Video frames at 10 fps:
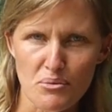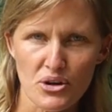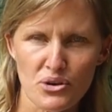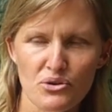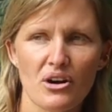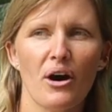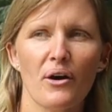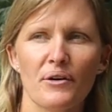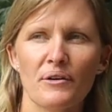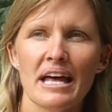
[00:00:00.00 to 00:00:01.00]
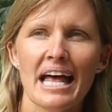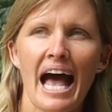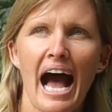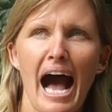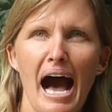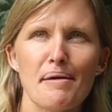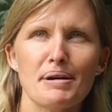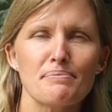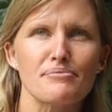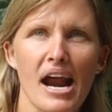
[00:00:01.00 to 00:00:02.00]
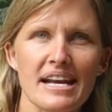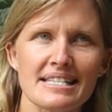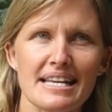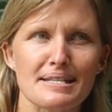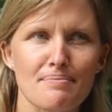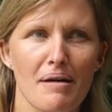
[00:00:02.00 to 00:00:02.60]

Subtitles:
from what you know. Embrace as